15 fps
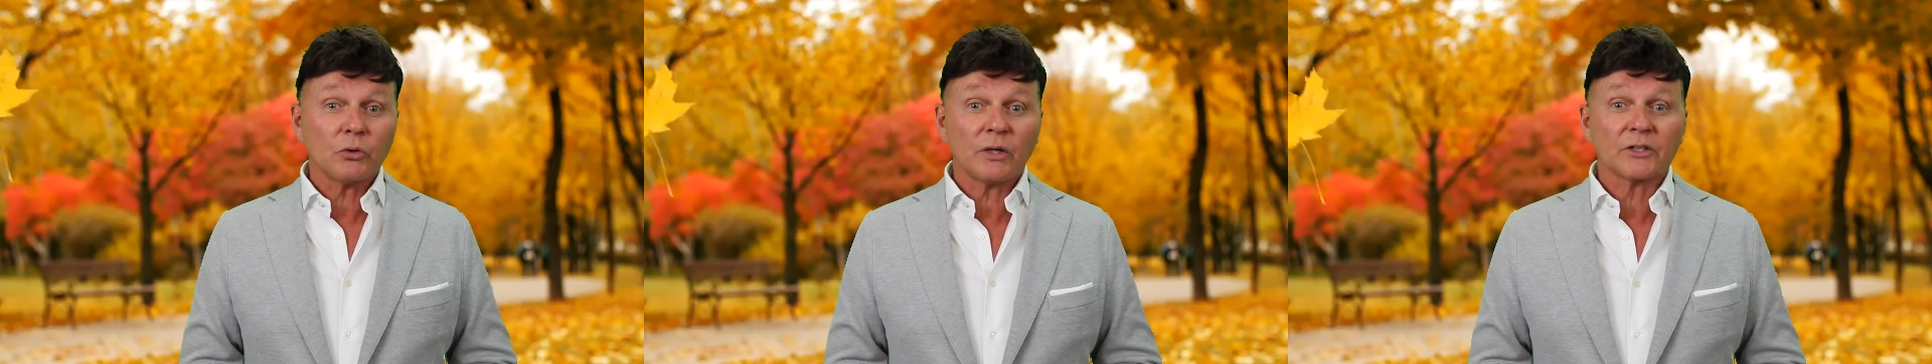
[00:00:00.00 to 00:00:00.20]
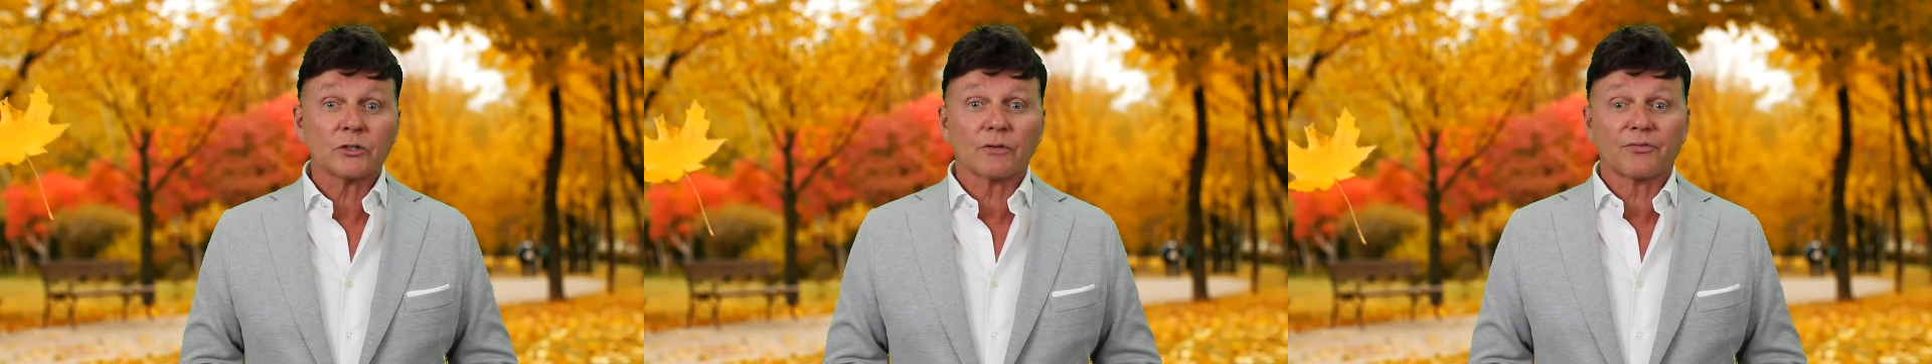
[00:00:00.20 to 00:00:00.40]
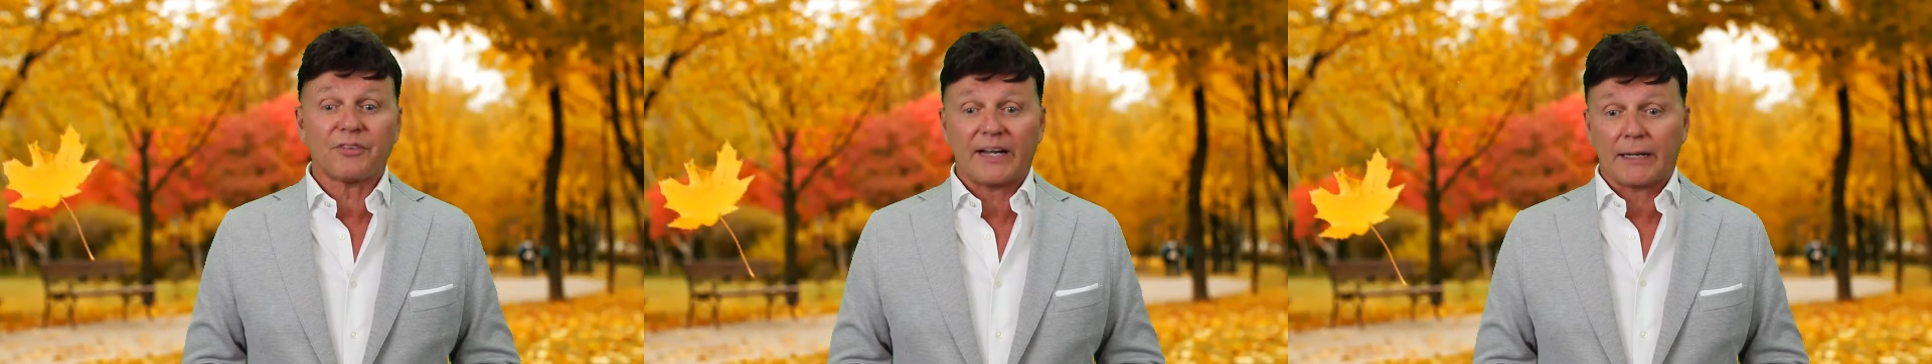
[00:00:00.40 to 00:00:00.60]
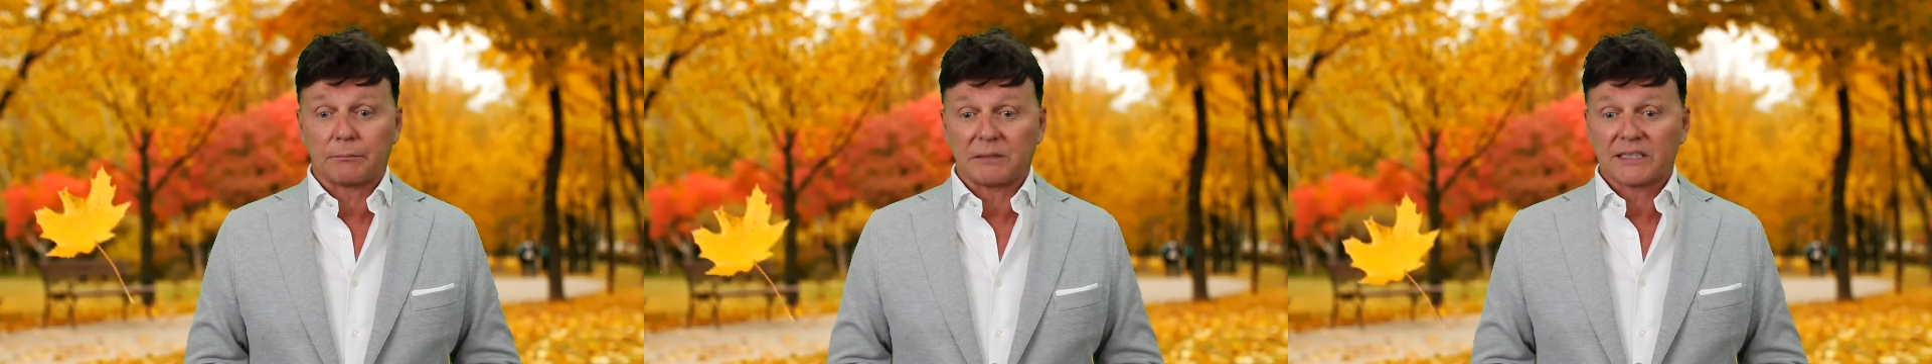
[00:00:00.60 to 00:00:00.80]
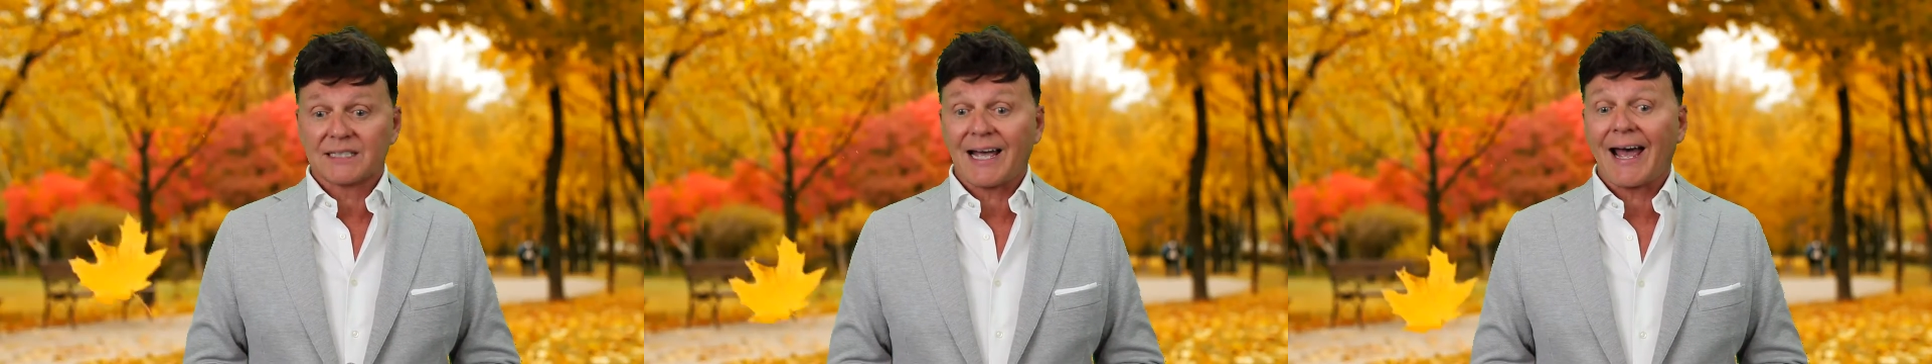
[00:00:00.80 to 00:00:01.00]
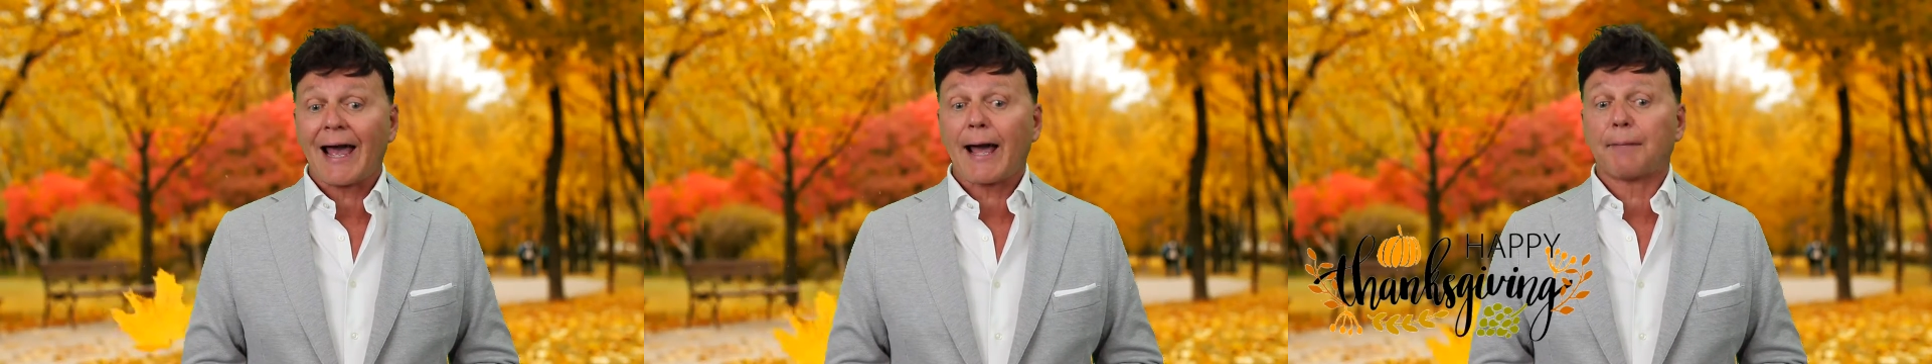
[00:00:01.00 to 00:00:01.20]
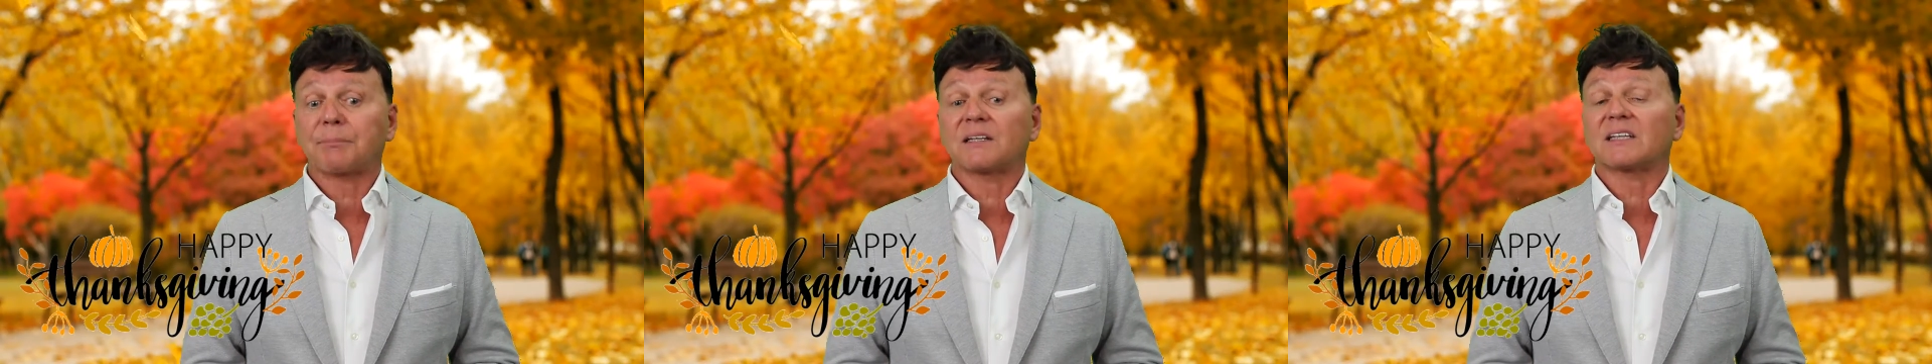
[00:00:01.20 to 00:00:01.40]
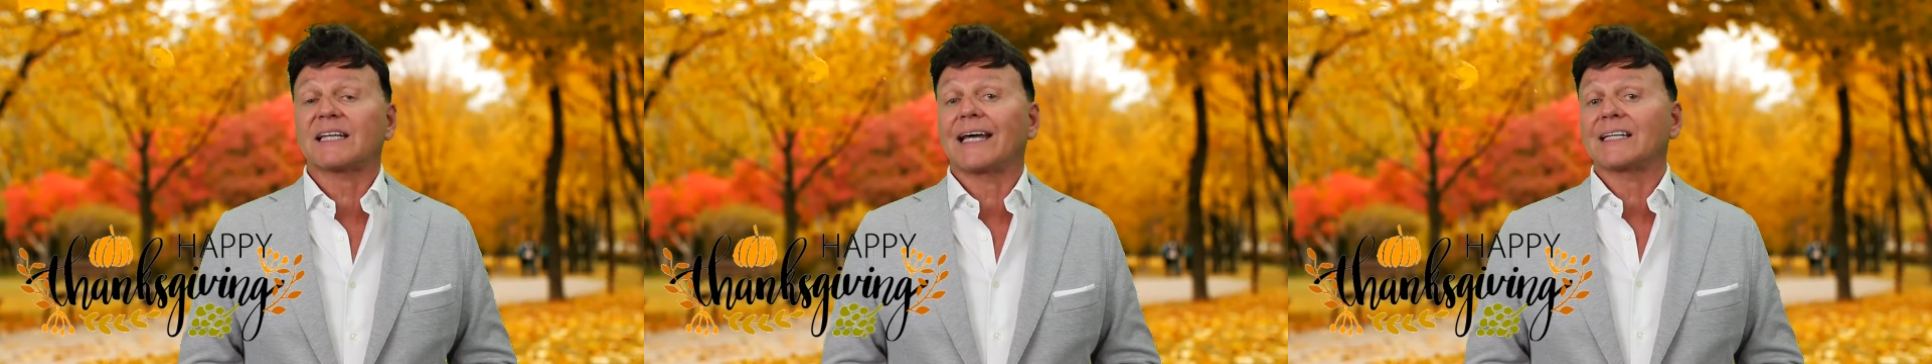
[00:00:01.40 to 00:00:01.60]
you and your families a
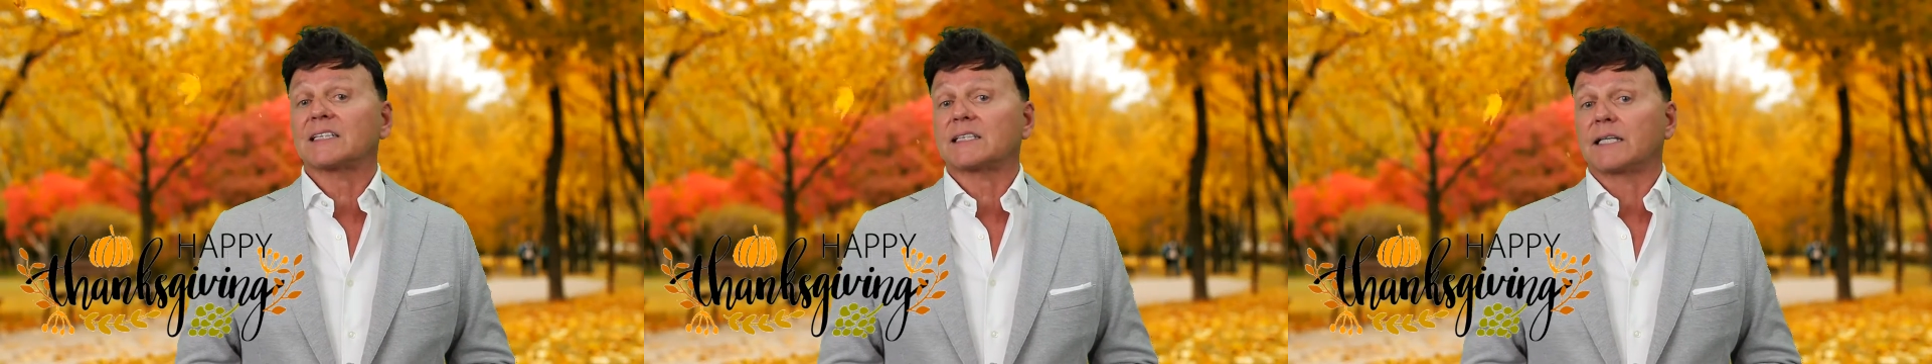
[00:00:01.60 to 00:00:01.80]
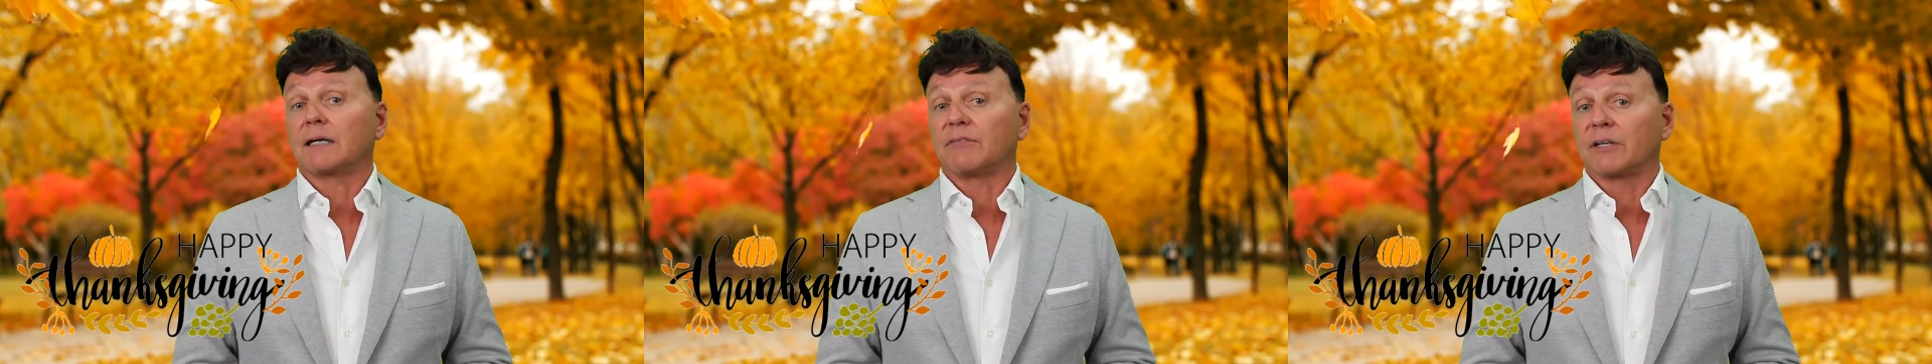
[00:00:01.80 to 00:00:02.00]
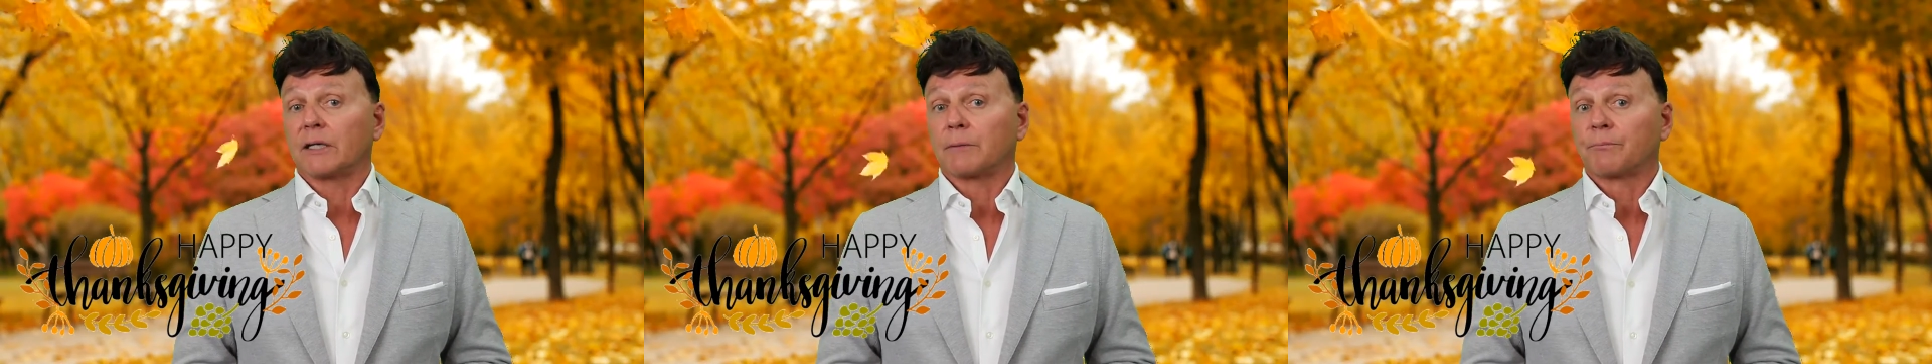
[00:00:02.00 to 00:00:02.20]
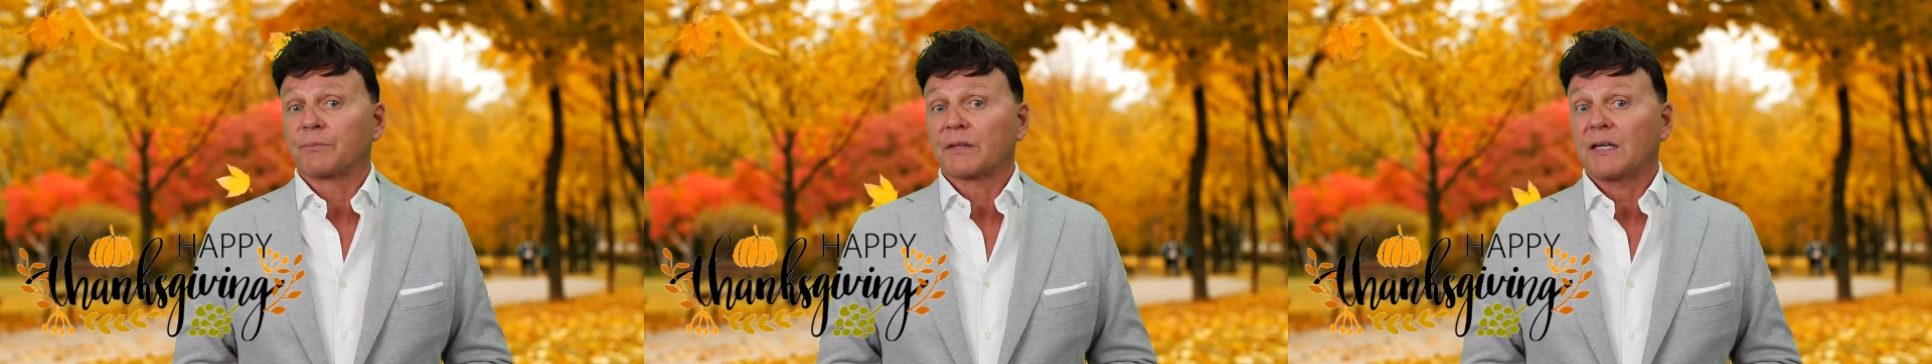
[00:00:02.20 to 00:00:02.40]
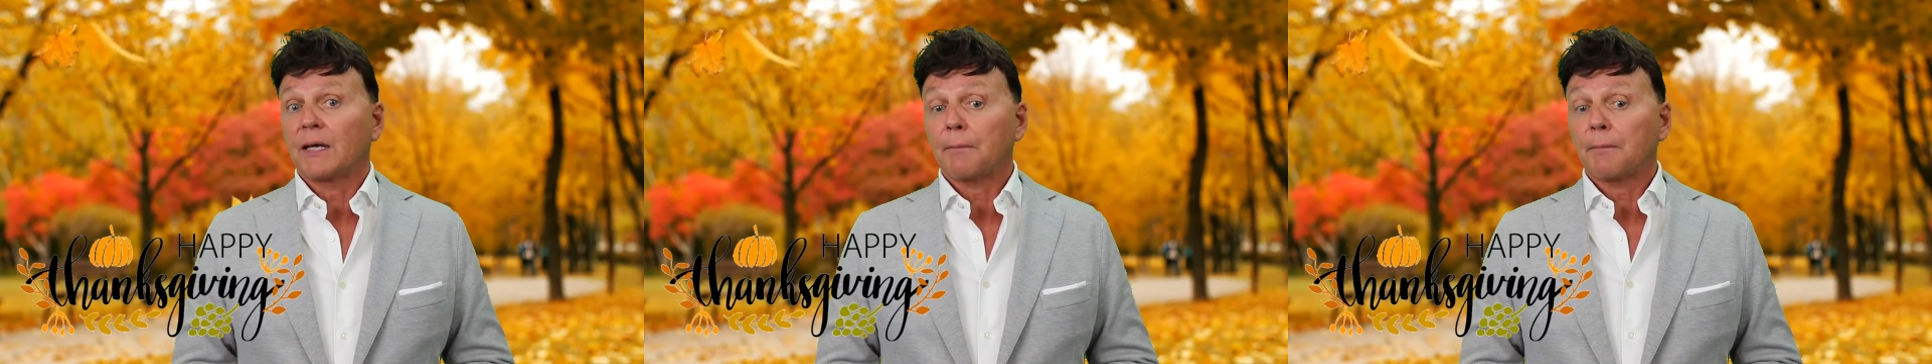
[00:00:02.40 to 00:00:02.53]
happy Thanksgiving.